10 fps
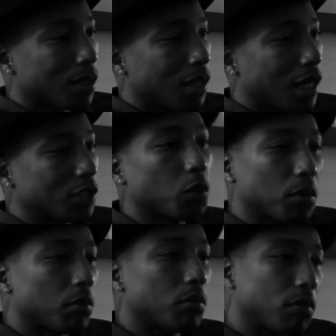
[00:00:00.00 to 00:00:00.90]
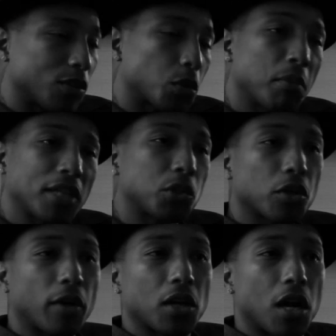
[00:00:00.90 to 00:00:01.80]
That's what makes you a
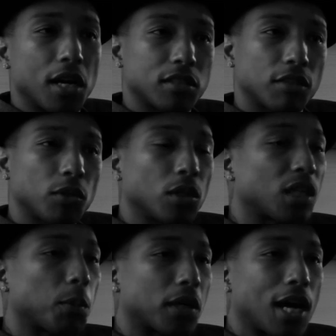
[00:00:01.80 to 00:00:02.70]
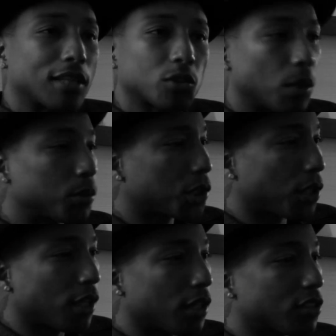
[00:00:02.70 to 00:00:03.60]
great artist. If you look at Picasso, I'm sure
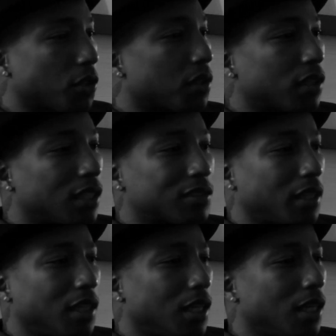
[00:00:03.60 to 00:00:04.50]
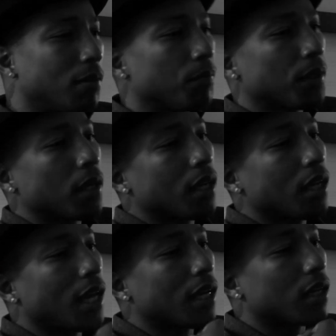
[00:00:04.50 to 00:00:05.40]
there are certain things that he had